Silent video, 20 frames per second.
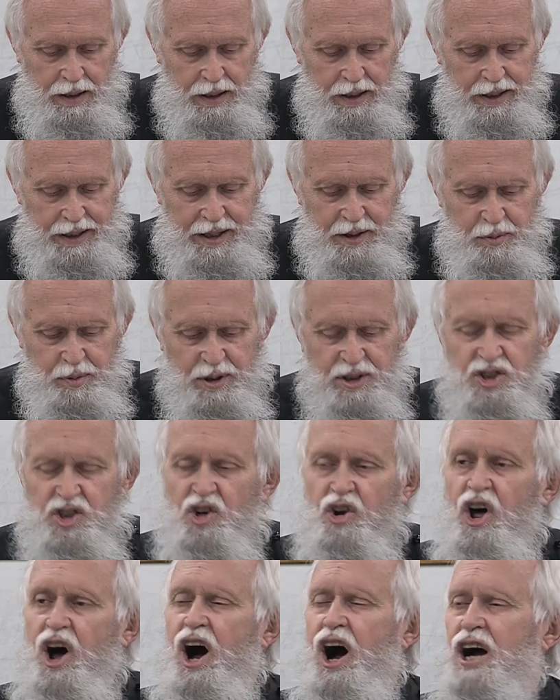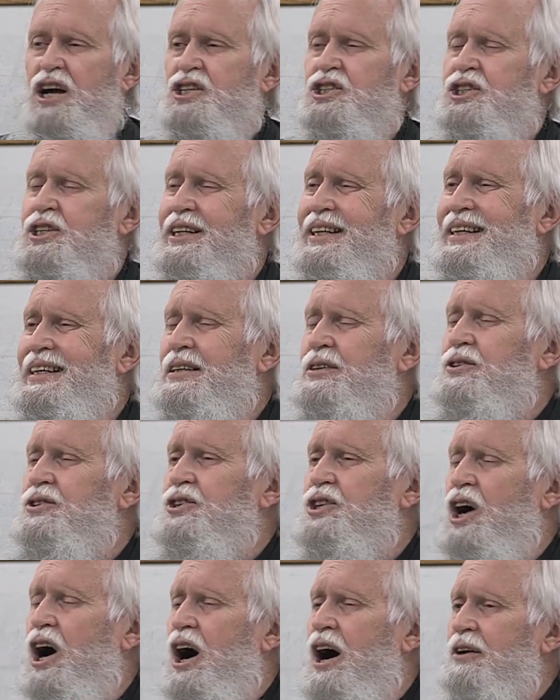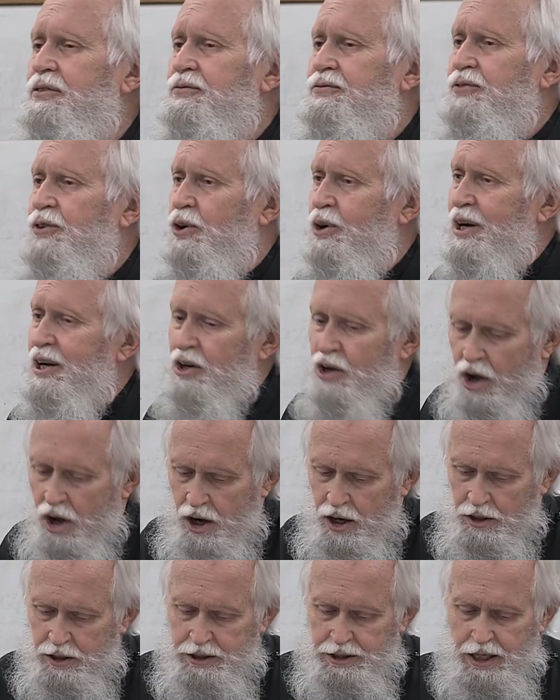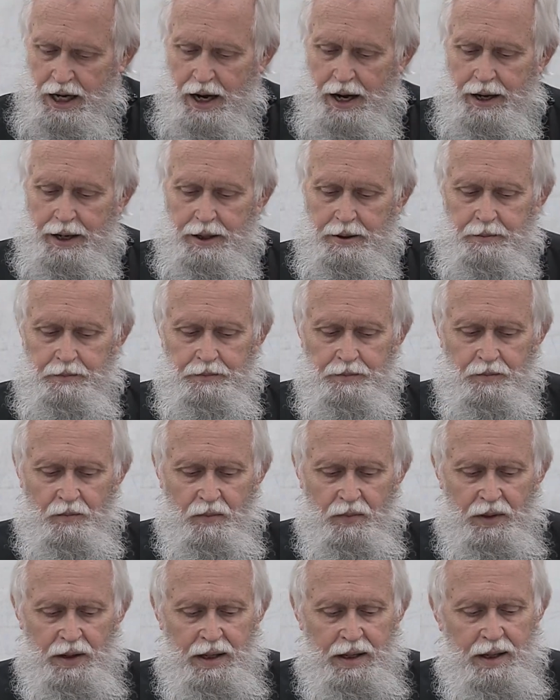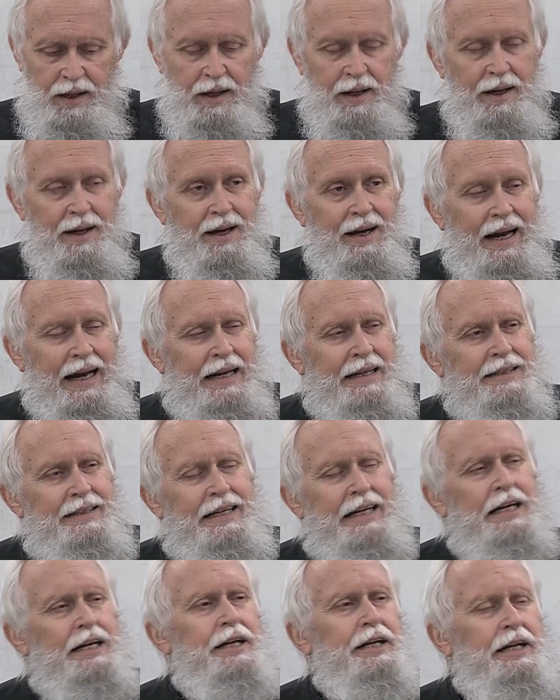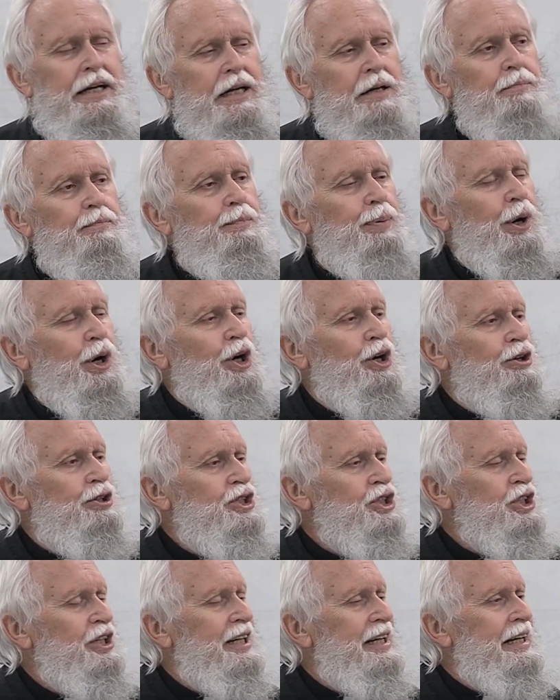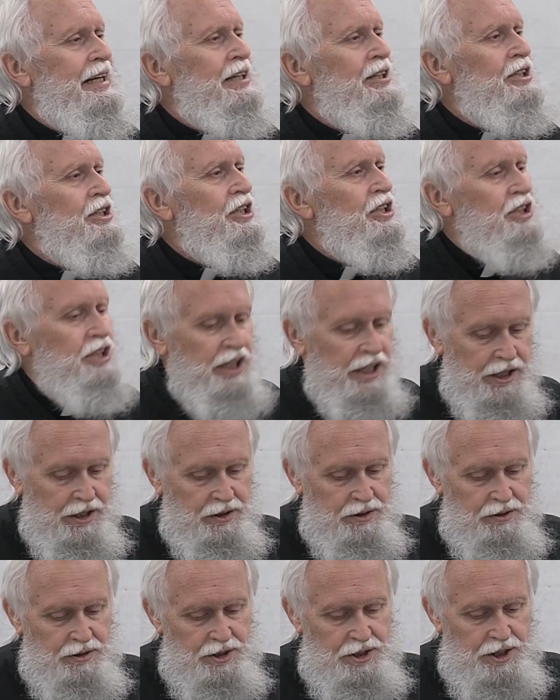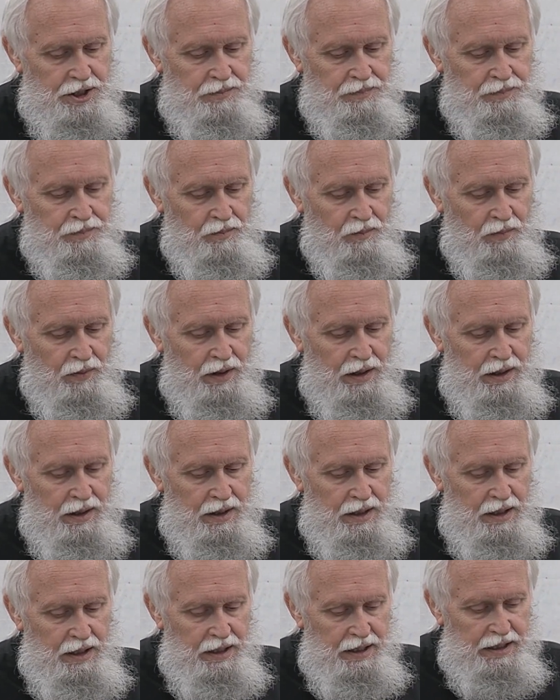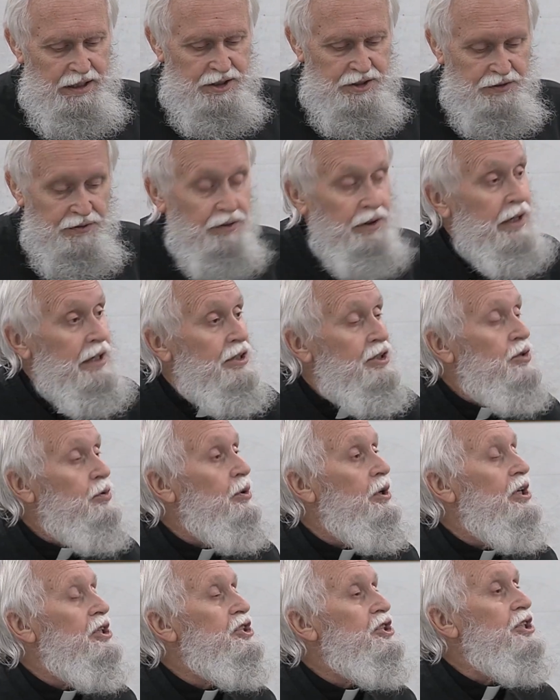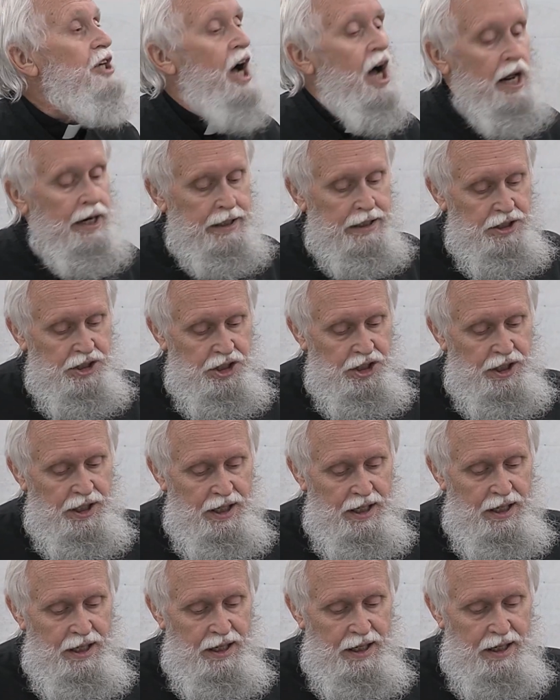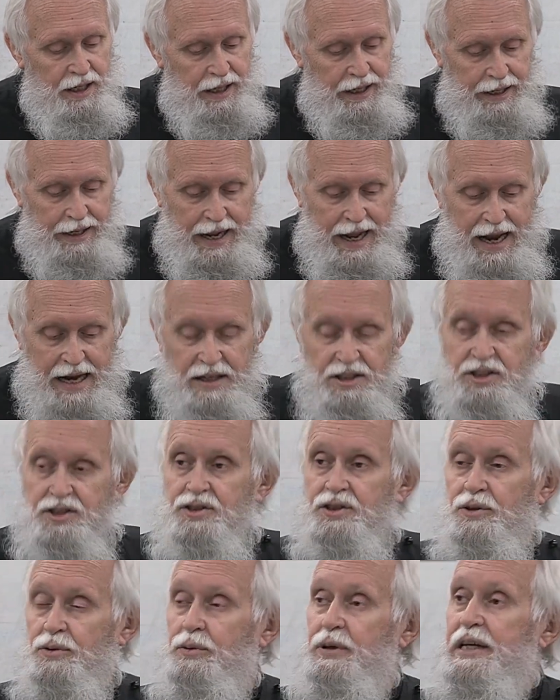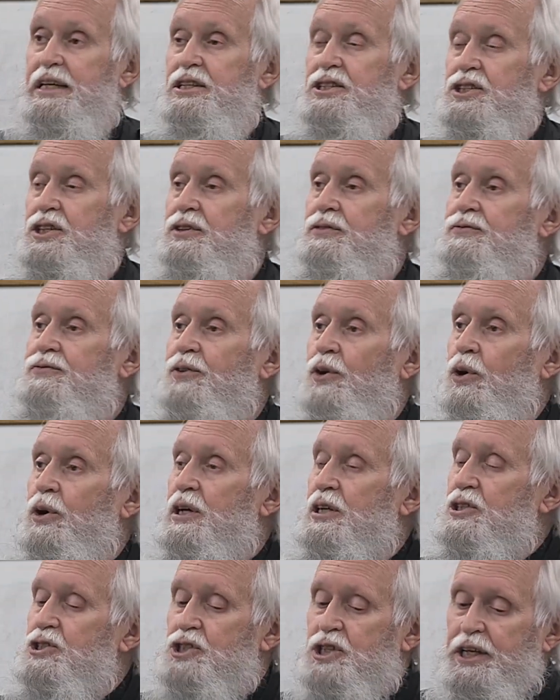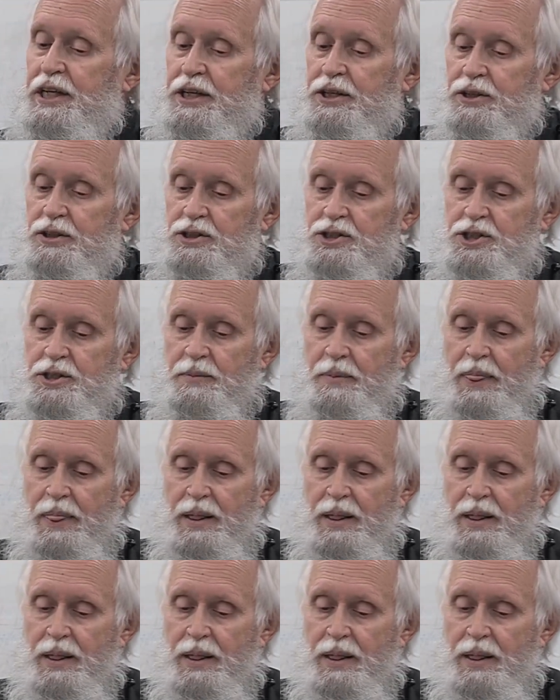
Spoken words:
he was lost in thought for a long time, and then he burst into tears. His friends were astonished and asked the reason for his tears.